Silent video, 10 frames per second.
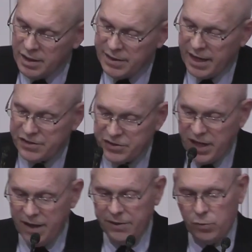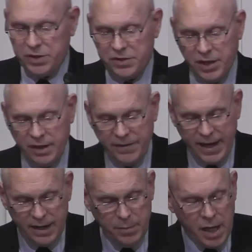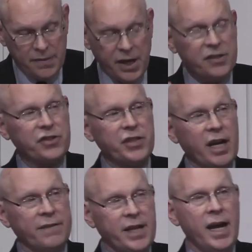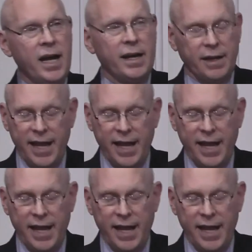that Seth was the son of Adam, the son of God.